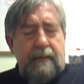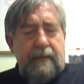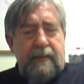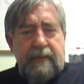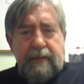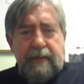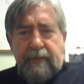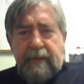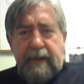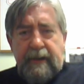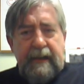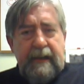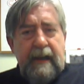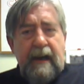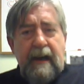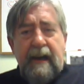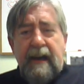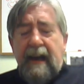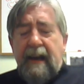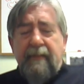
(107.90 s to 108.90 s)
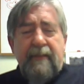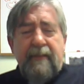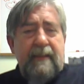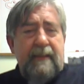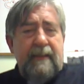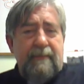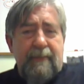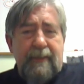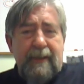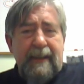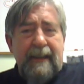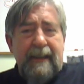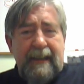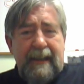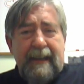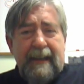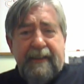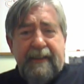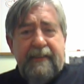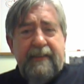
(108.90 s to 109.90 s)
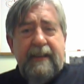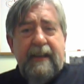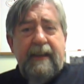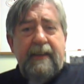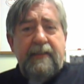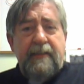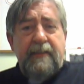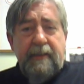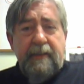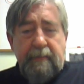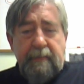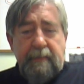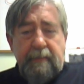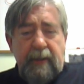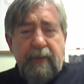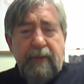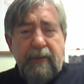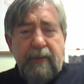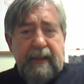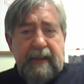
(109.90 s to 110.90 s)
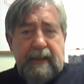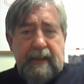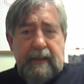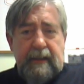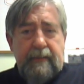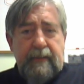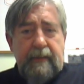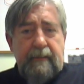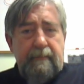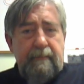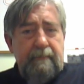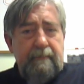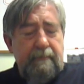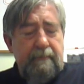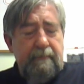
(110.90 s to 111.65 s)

Just a great guy. I even really like his taste in music, even.